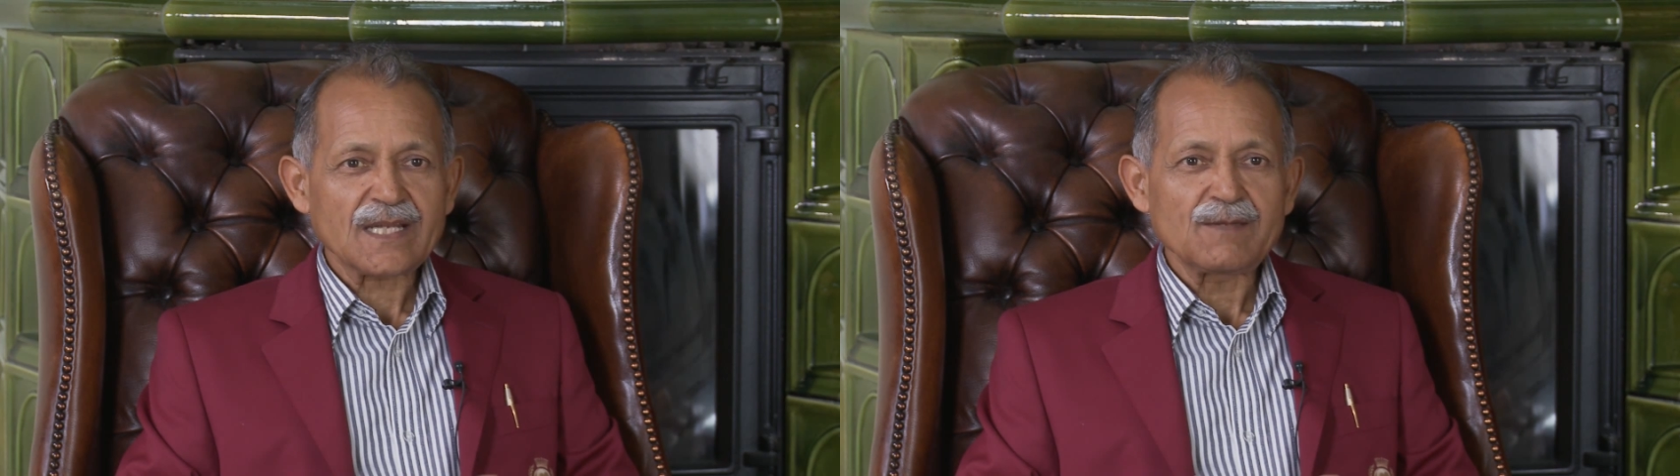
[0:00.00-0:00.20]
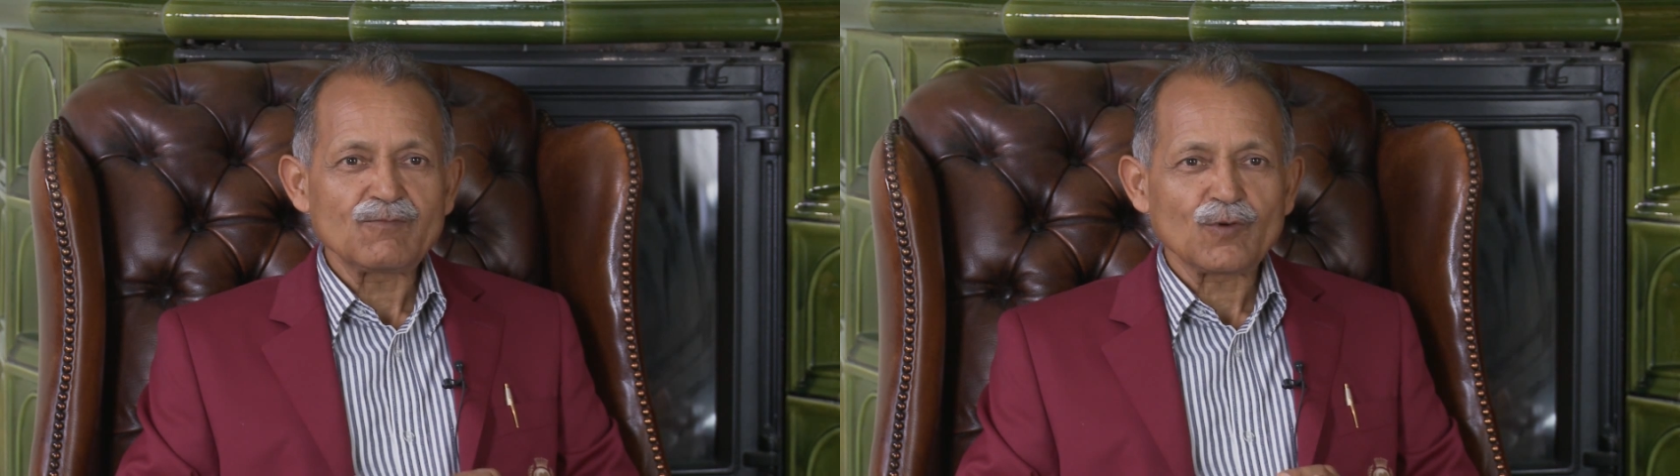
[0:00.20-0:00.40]

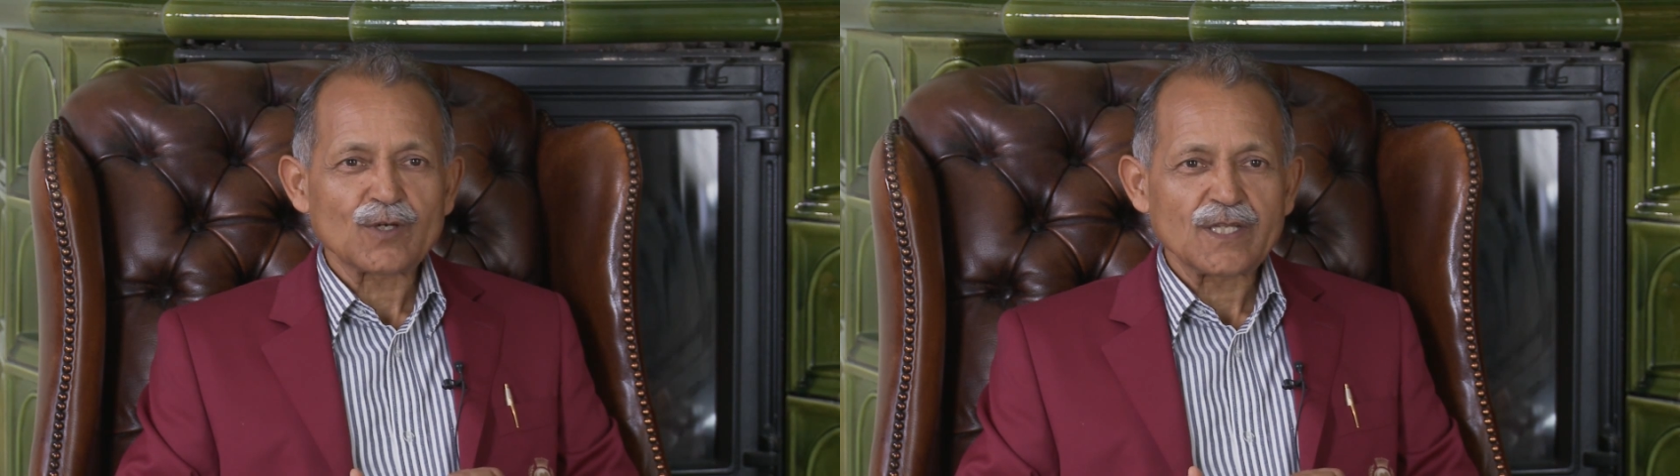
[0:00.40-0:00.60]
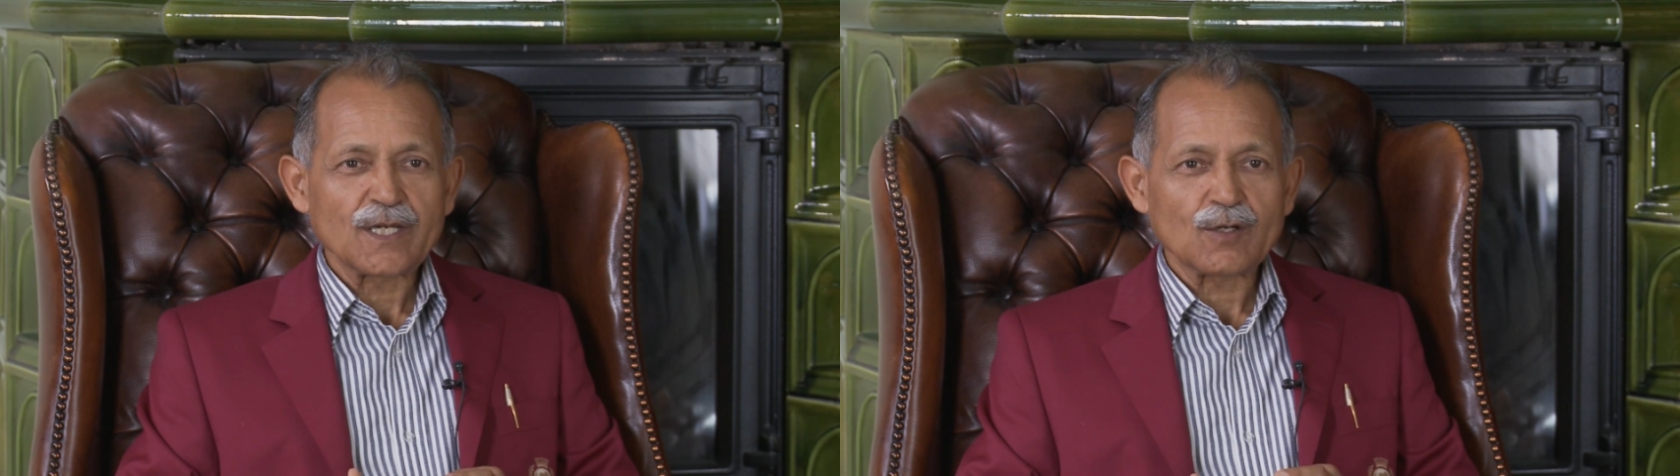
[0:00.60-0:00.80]
time
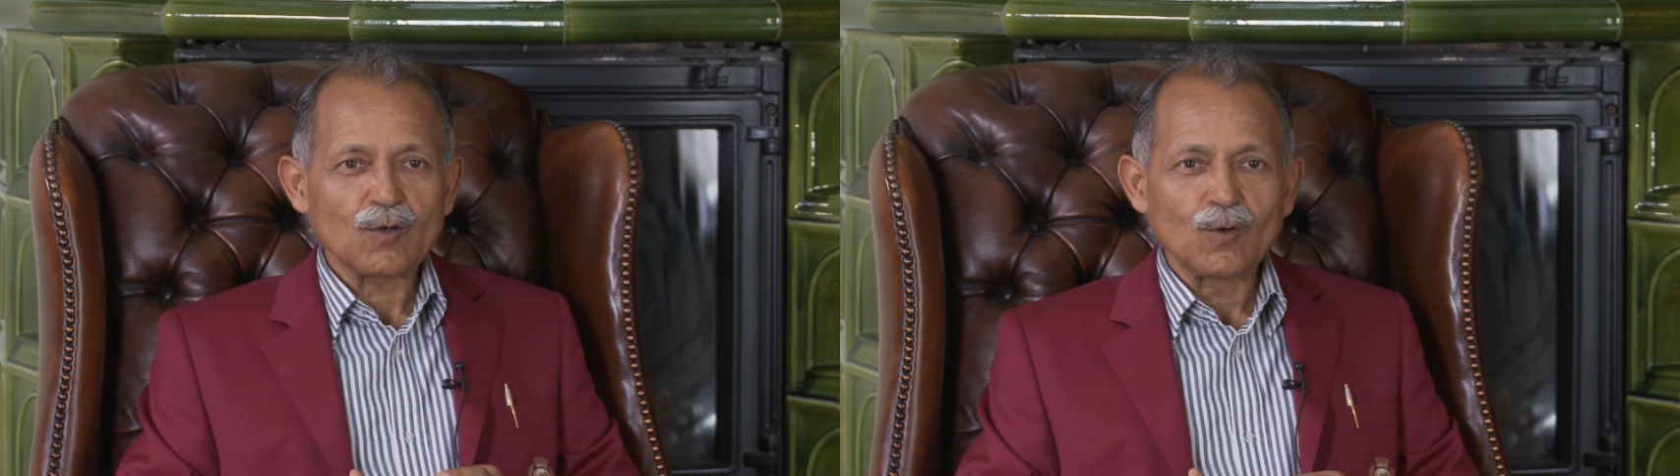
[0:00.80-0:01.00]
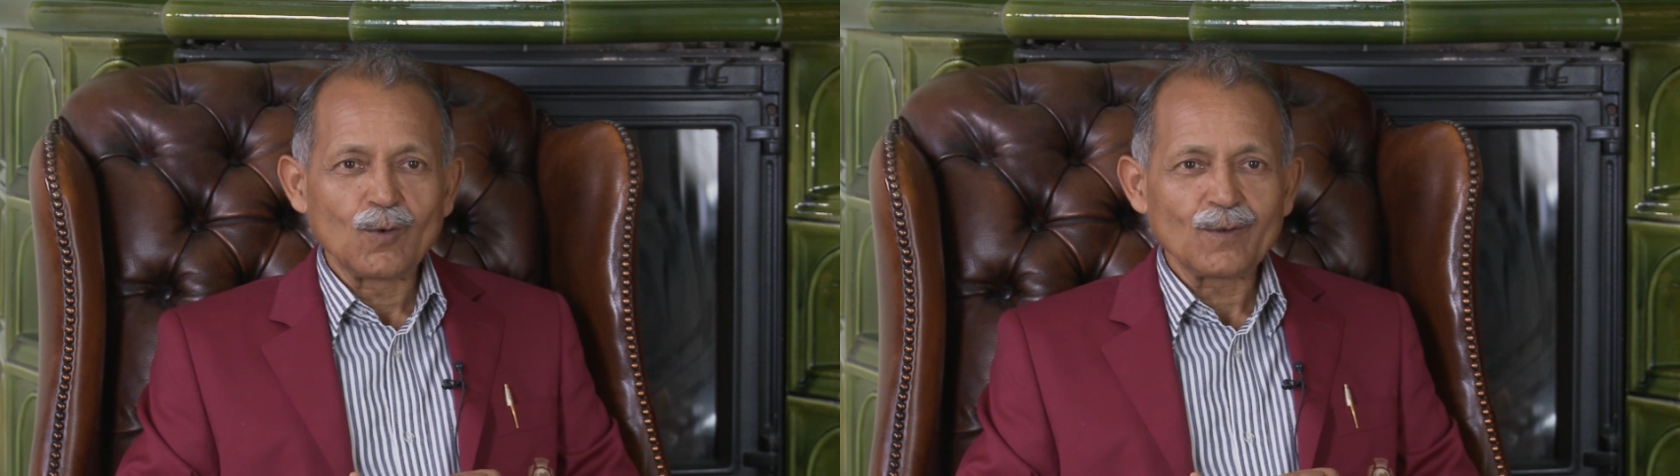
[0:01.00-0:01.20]
for their
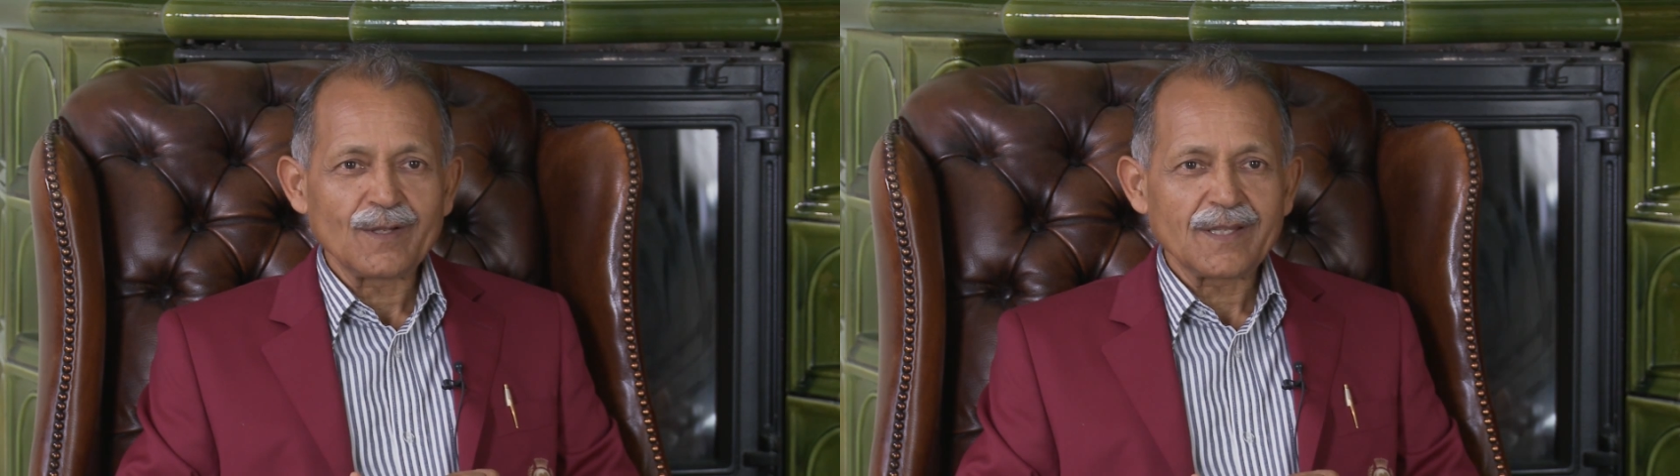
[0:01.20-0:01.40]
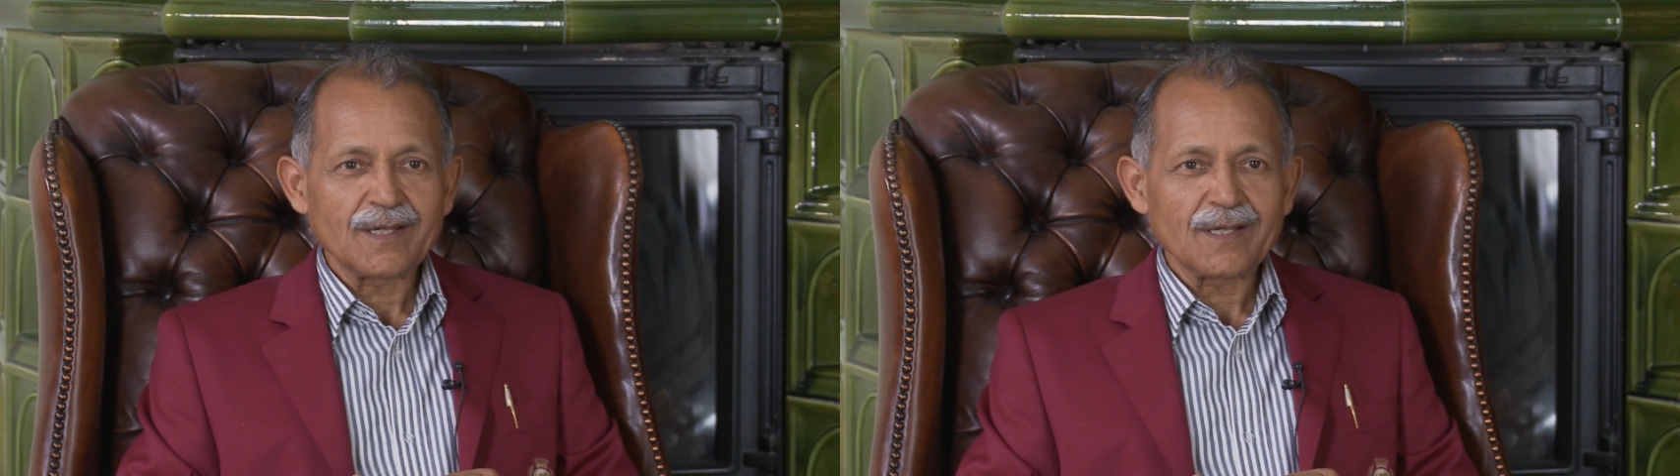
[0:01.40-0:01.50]
own,